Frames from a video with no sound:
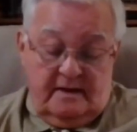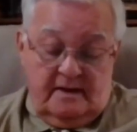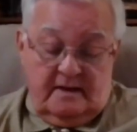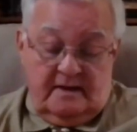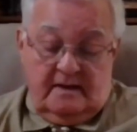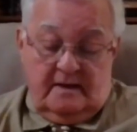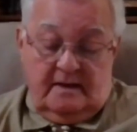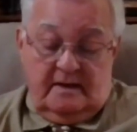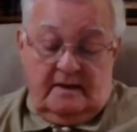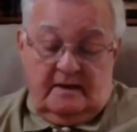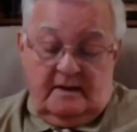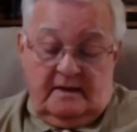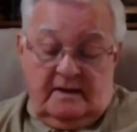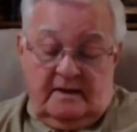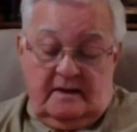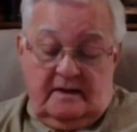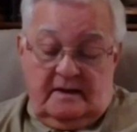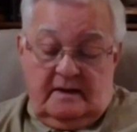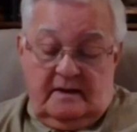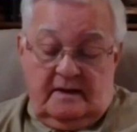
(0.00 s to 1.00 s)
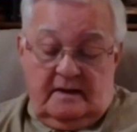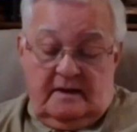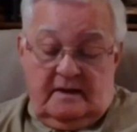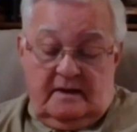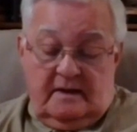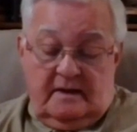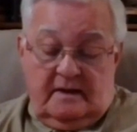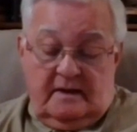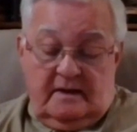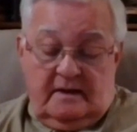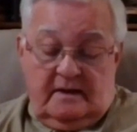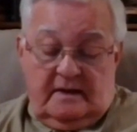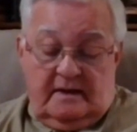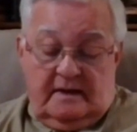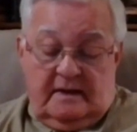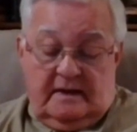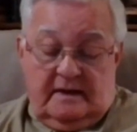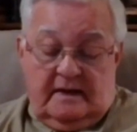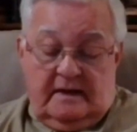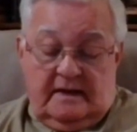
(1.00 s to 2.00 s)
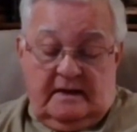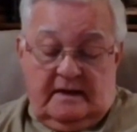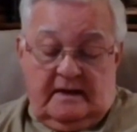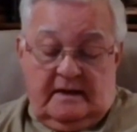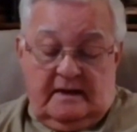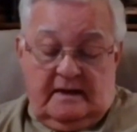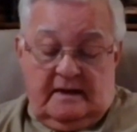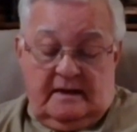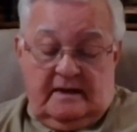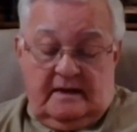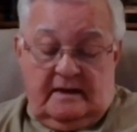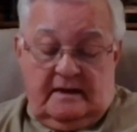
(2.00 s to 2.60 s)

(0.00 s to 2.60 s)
No one is speaking in this clip.